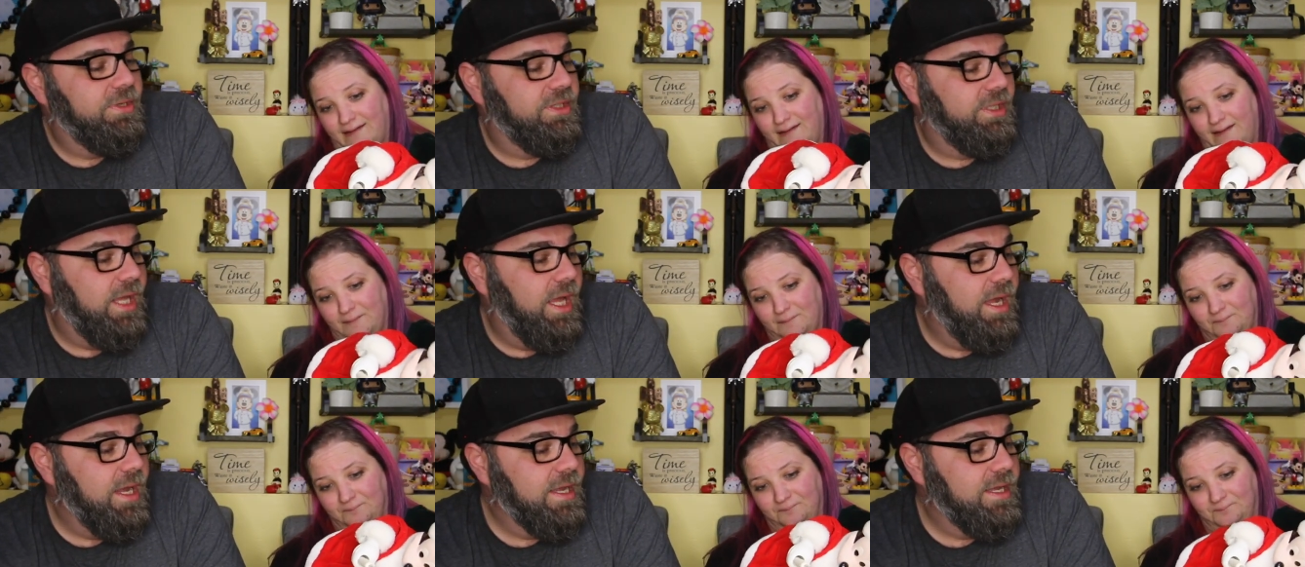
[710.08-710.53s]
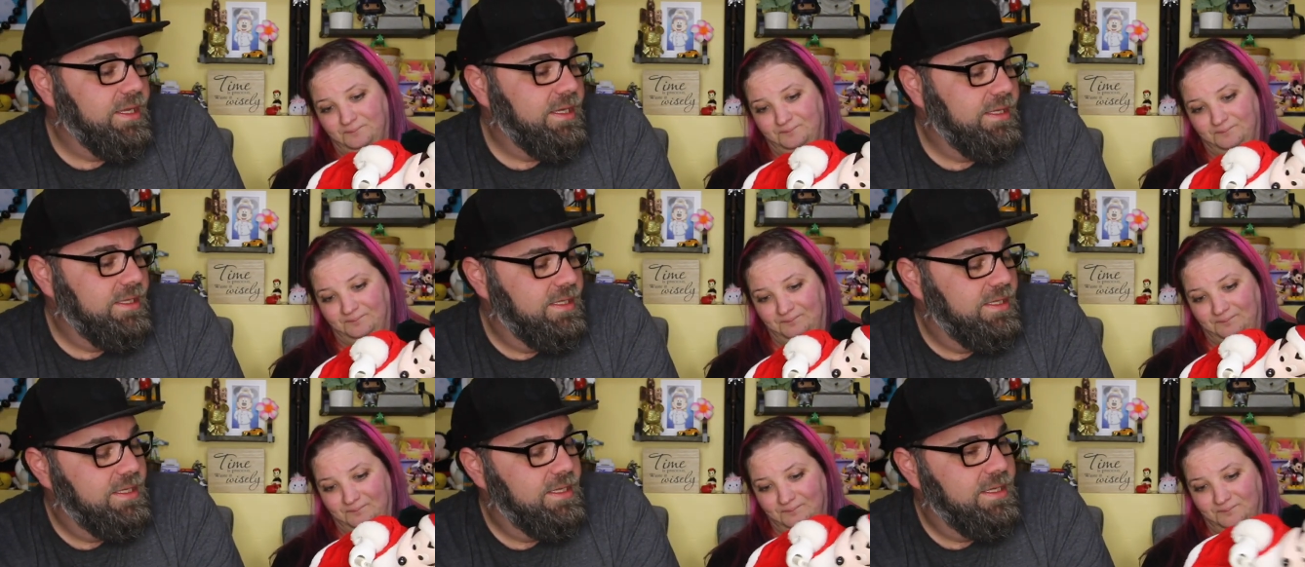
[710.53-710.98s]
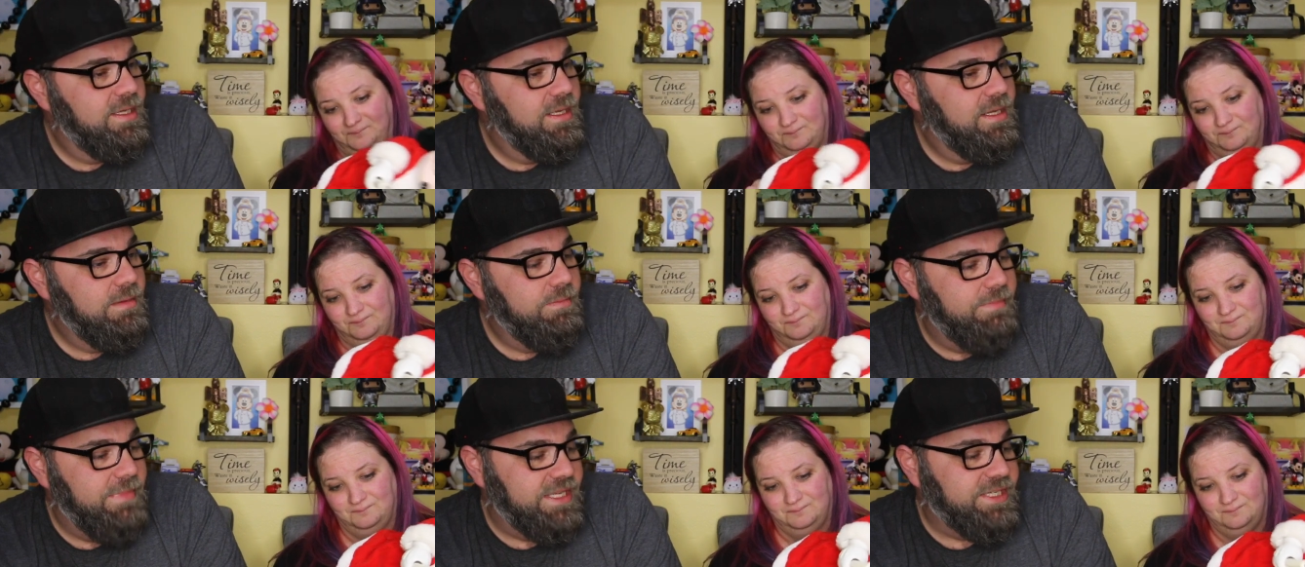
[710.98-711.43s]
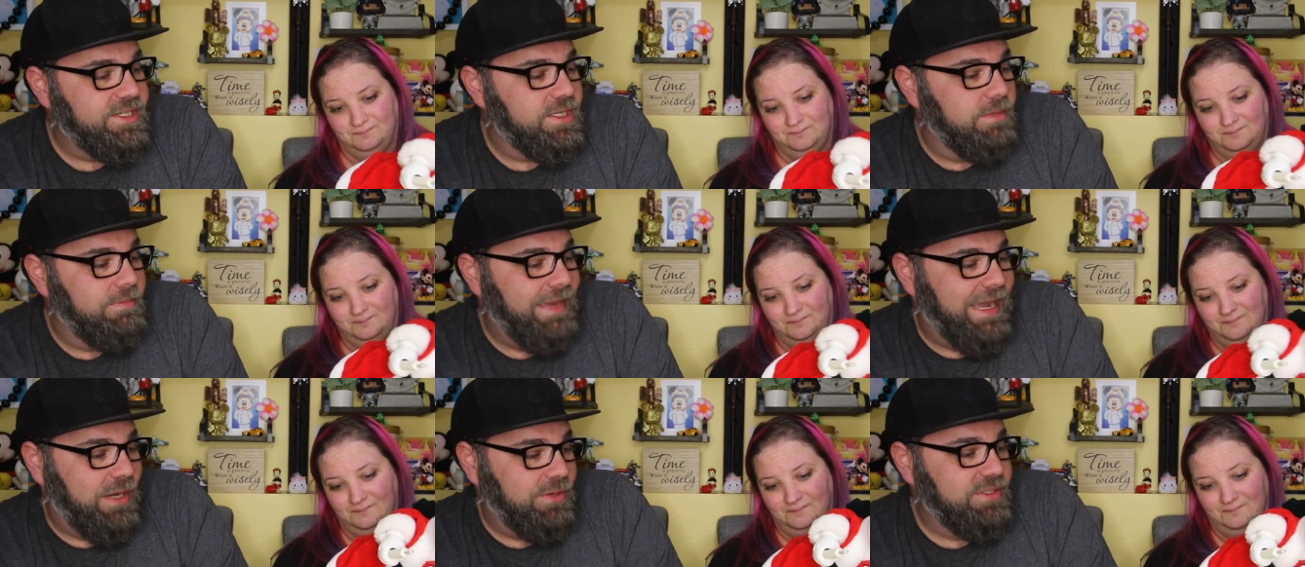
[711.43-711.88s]
Speaker 1: plug Mister
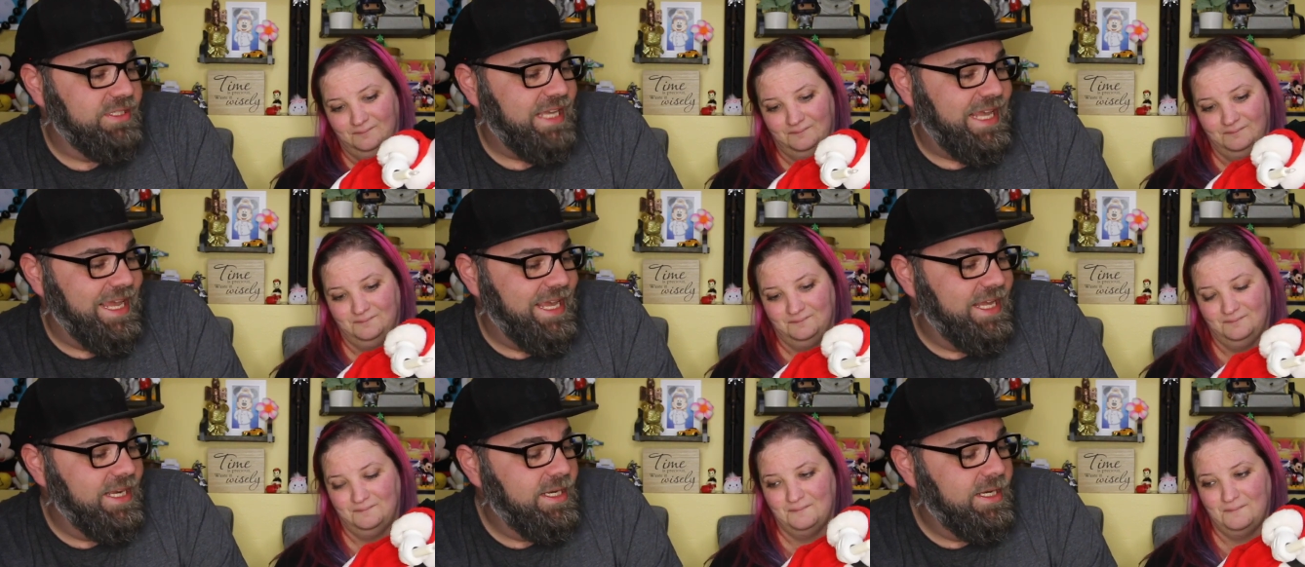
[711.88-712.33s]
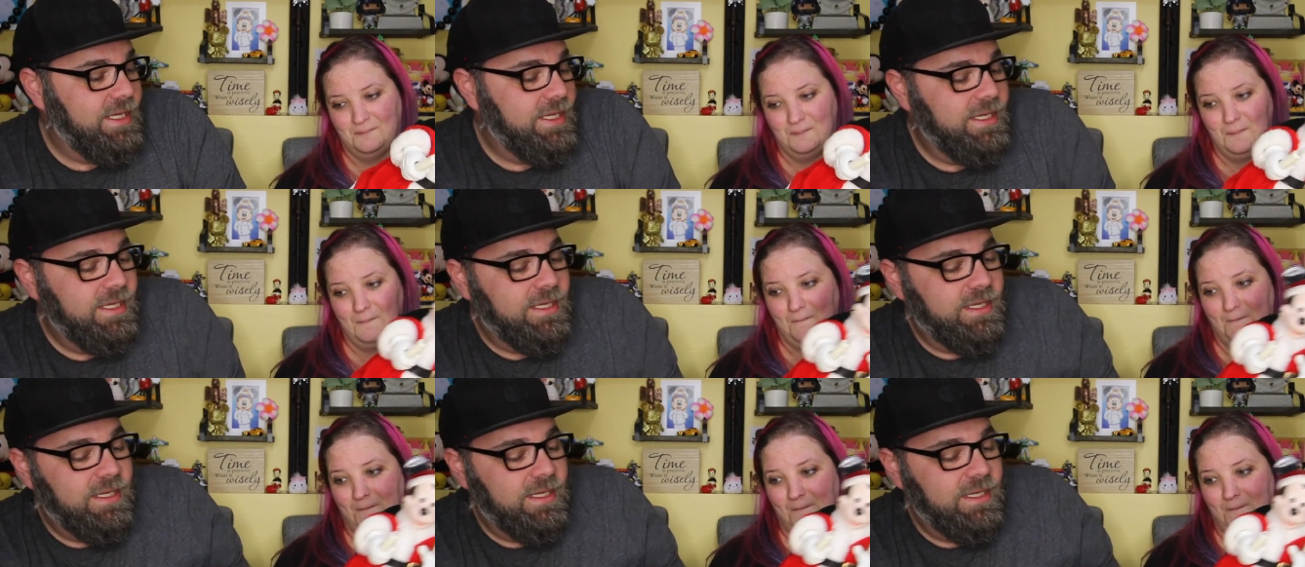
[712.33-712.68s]
Mouse in?